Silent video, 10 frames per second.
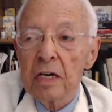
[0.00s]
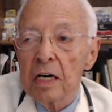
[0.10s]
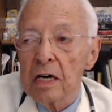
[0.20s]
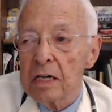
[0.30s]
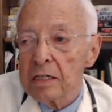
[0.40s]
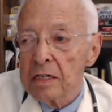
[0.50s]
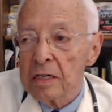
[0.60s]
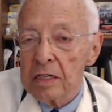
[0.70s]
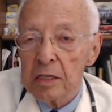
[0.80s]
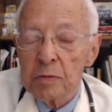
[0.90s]
uh,
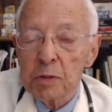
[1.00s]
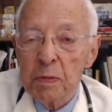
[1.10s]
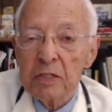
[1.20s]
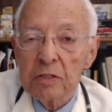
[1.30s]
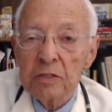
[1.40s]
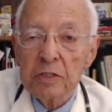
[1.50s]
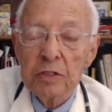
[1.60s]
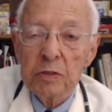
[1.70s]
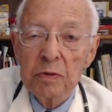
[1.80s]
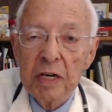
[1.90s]
some special
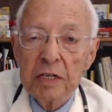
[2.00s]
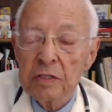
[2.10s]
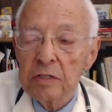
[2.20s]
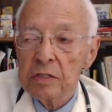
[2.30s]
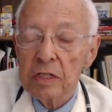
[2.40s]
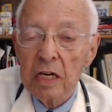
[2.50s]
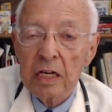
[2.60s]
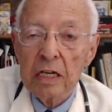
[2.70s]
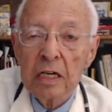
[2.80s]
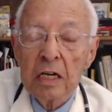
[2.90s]
situations
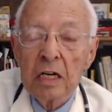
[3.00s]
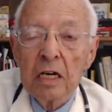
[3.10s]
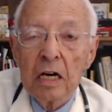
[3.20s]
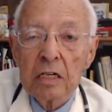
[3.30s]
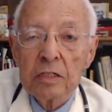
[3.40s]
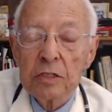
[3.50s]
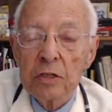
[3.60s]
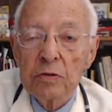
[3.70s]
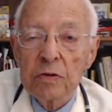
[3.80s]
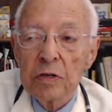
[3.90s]
like uh,
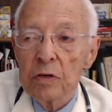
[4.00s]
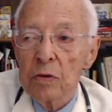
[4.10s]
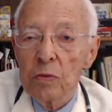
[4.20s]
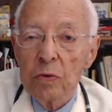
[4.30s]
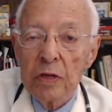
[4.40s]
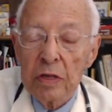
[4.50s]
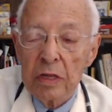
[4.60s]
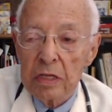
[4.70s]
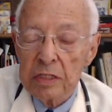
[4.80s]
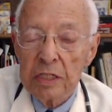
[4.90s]
children
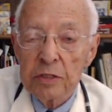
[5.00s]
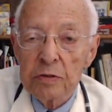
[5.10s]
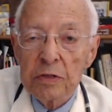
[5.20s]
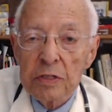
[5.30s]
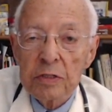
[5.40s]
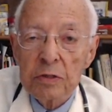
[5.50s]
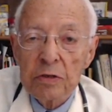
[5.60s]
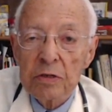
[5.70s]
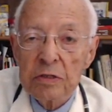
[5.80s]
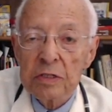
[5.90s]
with seizure
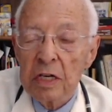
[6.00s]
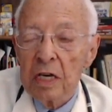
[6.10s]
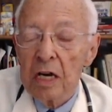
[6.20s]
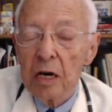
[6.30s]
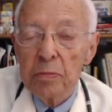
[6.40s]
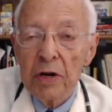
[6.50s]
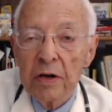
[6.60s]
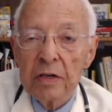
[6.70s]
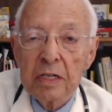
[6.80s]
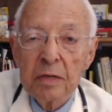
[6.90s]
disorders
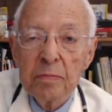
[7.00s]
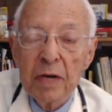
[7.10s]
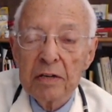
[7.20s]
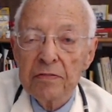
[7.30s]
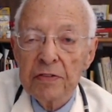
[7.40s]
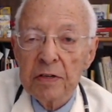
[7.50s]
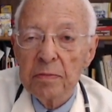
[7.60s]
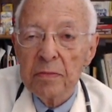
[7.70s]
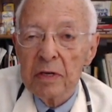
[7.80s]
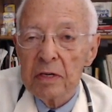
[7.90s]
apparently benefit
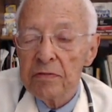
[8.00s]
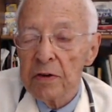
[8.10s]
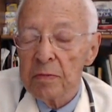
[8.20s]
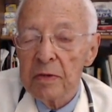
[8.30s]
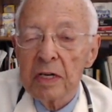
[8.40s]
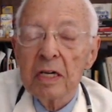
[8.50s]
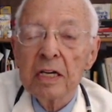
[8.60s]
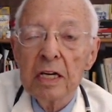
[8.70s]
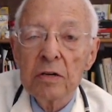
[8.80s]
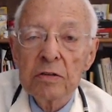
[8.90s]
from
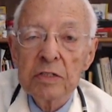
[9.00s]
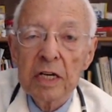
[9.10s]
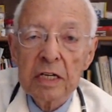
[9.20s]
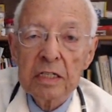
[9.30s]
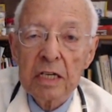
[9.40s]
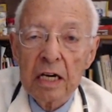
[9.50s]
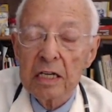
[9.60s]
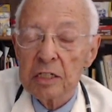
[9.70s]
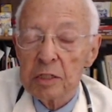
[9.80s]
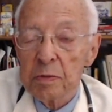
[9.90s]
ketogenic
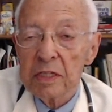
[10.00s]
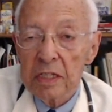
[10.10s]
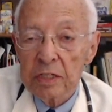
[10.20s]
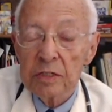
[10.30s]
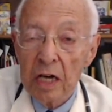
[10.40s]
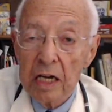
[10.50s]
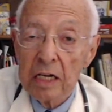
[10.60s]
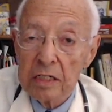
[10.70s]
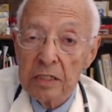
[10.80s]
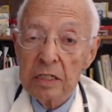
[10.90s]
diets, but these
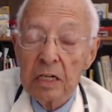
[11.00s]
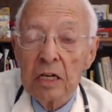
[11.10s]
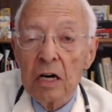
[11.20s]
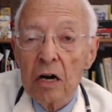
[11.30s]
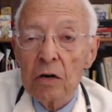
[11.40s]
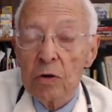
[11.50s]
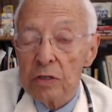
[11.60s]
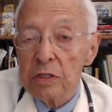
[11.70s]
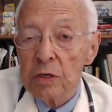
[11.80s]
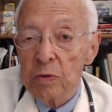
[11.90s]
diets are
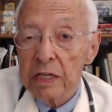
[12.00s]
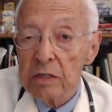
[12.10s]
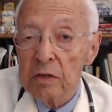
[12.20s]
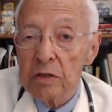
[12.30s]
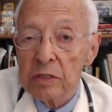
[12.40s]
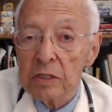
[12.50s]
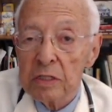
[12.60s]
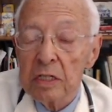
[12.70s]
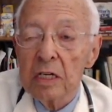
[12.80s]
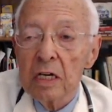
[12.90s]
causing weight loss
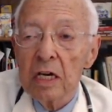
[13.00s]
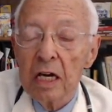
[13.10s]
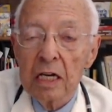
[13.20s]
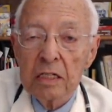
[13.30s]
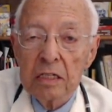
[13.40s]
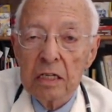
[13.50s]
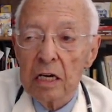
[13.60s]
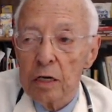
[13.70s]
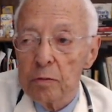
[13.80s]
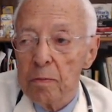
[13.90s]
and
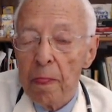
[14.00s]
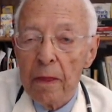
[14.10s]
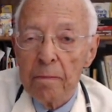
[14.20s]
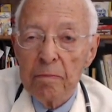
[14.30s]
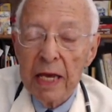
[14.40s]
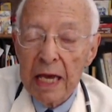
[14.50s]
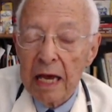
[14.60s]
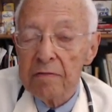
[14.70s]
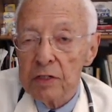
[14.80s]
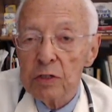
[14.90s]
um, may
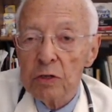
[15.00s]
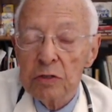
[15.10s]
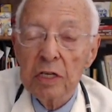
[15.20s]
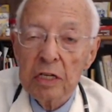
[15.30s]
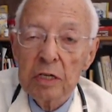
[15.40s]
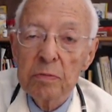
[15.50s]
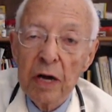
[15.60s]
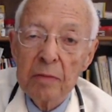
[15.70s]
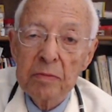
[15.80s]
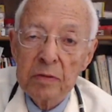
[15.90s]
have associated
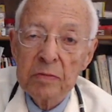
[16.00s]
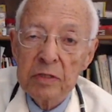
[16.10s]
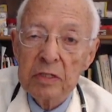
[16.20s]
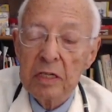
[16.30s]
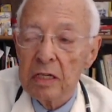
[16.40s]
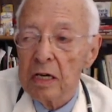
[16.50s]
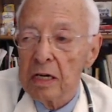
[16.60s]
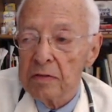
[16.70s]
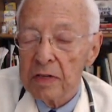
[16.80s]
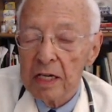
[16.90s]
problems
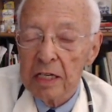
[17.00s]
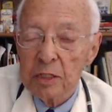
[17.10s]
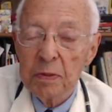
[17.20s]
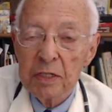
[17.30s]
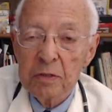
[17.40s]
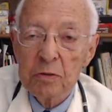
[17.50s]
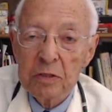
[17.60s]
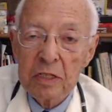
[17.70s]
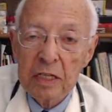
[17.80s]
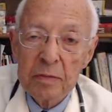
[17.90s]
uh, the kids being too
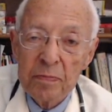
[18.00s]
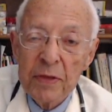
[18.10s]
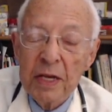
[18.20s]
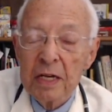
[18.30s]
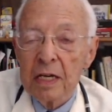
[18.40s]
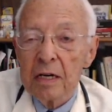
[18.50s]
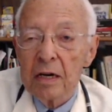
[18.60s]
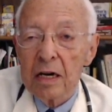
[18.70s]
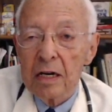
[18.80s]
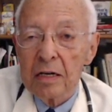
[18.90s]
slim.
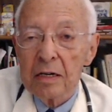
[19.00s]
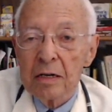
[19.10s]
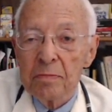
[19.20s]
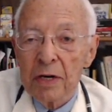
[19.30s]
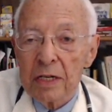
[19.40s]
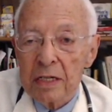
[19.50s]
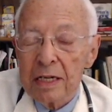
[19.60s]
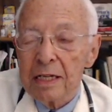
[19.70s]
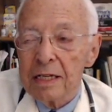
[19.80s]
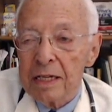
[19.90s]
Uh, but
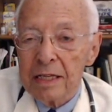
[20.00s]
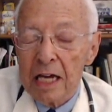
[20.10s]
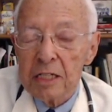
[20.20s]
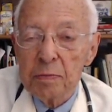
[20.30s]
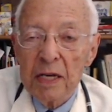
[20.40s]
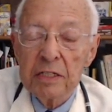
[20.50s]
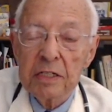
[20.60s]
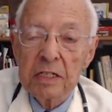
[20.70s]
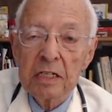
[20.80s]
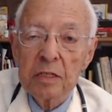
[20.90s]
that's
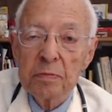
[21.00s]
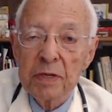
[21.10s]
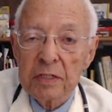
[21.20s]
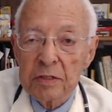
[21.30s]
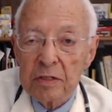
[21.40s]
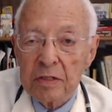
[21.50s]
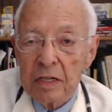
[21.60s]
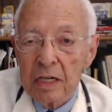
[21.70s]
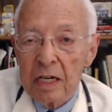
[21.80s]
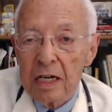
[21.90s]
basically the picture.
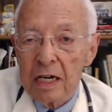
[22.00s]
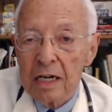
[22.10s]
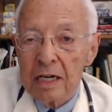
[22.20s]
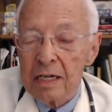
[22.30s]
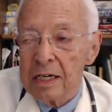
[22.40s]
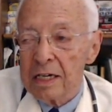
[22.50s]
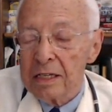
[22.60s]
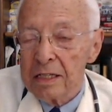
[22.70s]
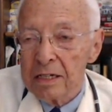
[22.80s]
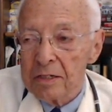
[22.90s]
Uh,
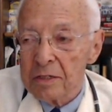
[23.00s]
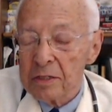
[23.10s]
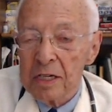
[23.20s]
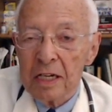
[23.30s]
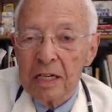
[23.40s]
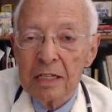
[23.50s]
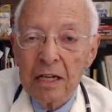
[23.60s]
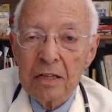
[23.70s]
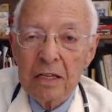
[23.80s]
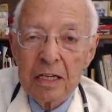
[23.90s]
there's
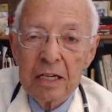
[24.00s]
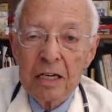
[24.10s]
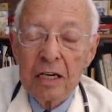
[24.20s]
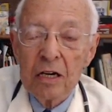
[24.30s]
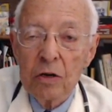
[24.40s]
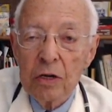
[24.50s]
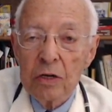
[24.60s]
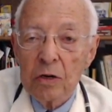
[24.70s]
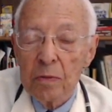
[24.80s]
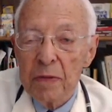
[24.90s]
nothing good
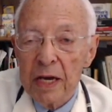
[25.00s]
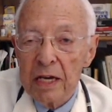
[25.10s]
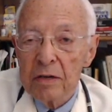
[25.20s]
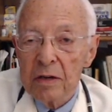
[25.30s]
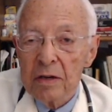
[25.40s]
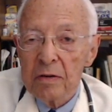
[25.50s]
or bad